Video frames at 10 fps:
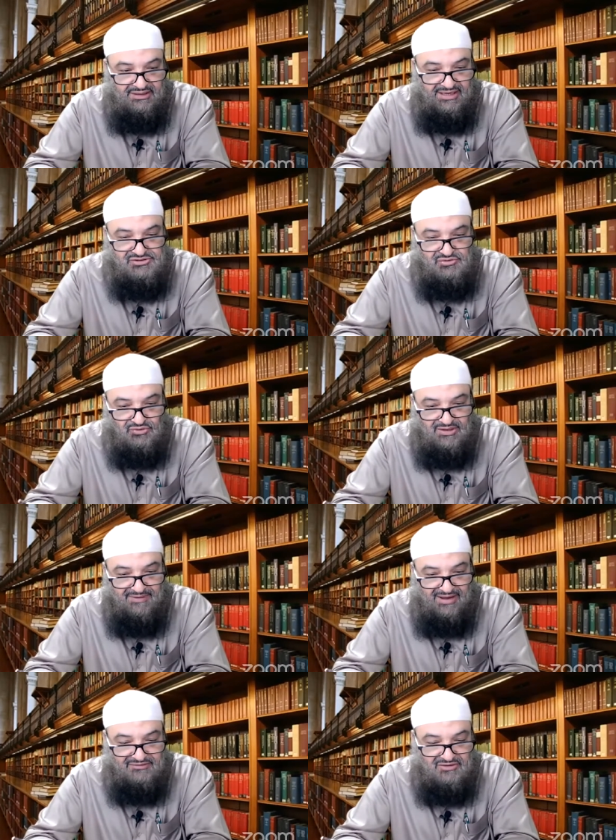Let's talk
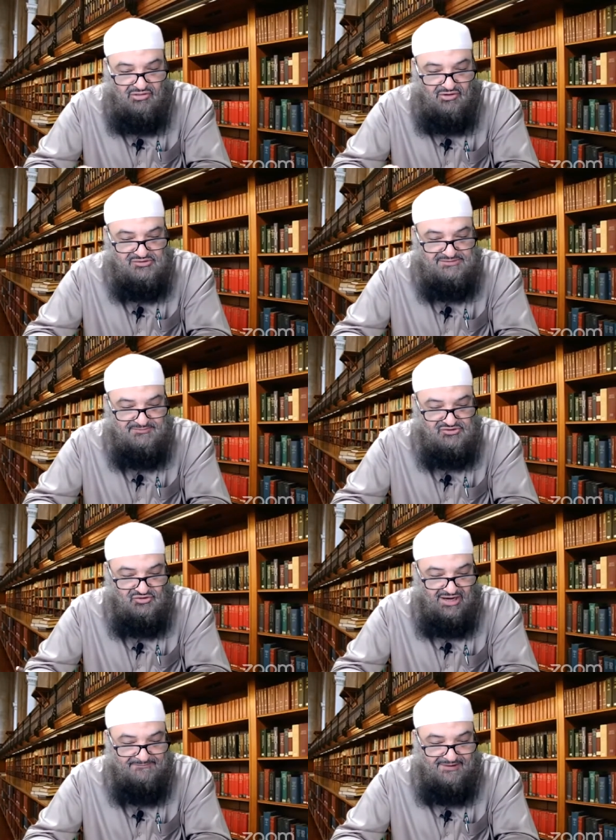about those
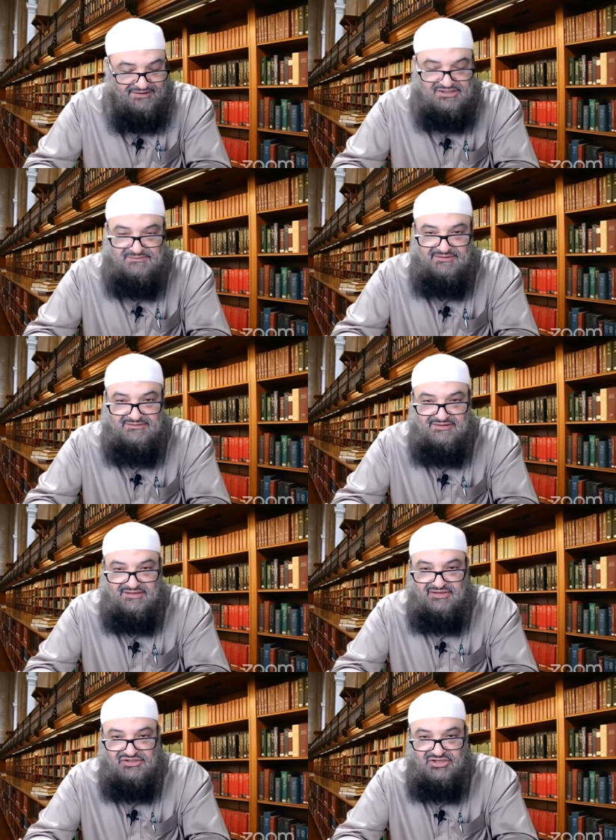prescribed punishment
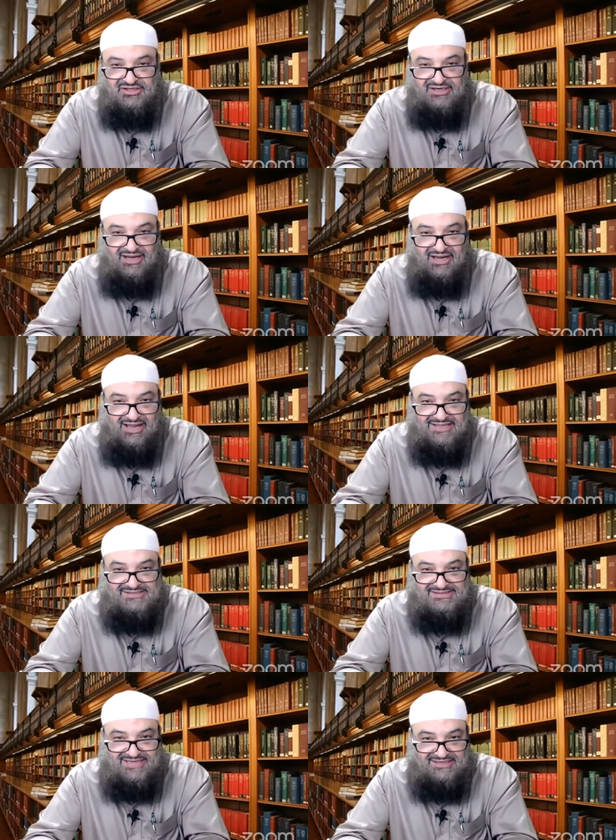that the Sharia
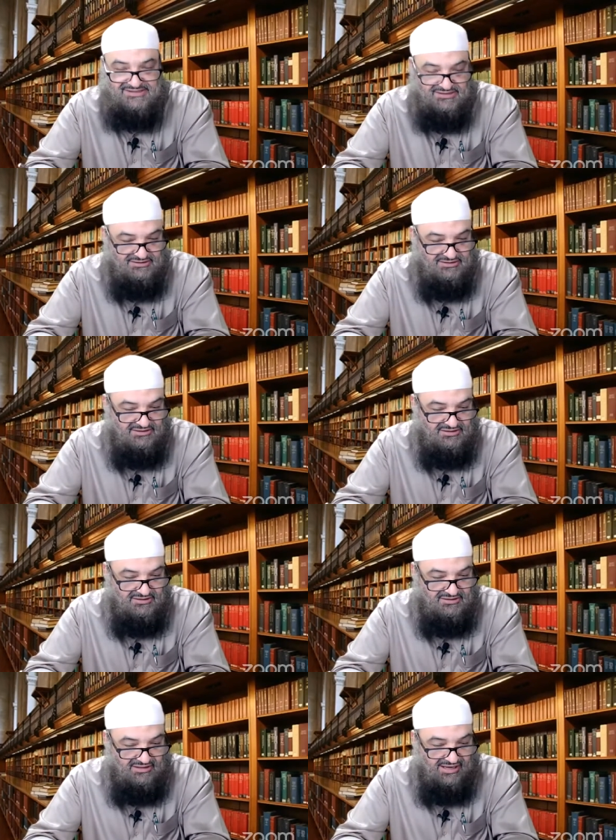had set
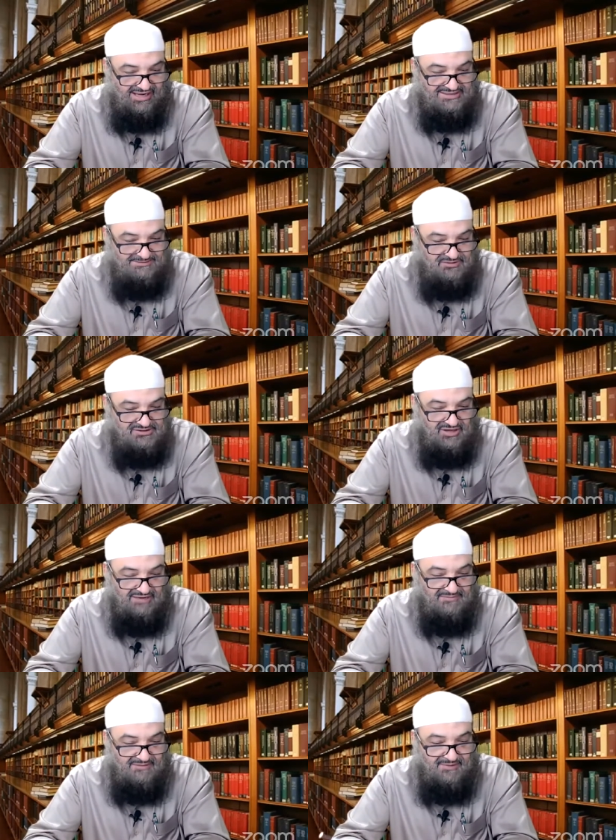as a
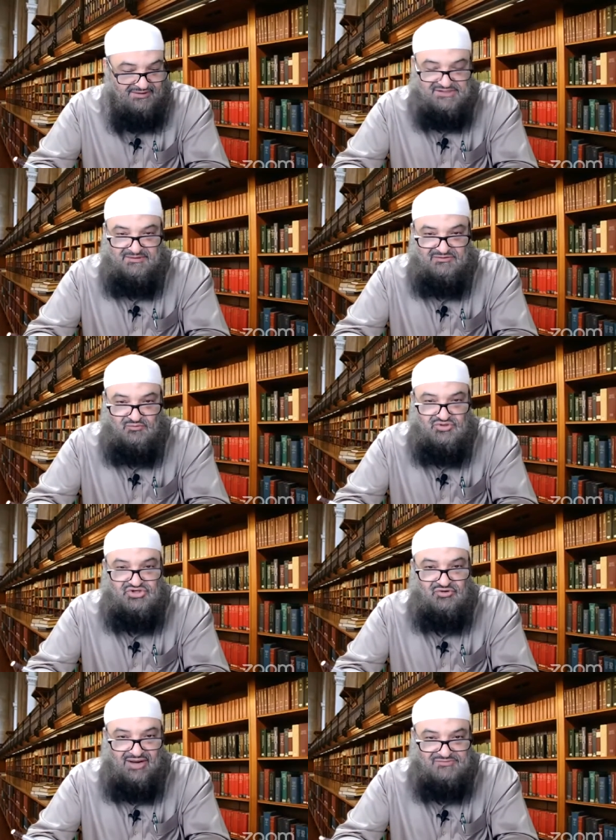prescribed punishment. Which
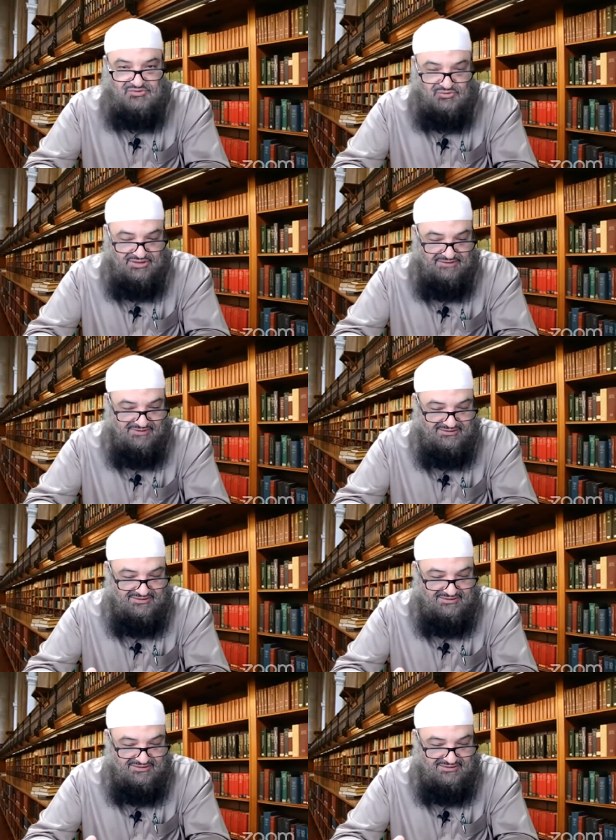crimes are we talking about?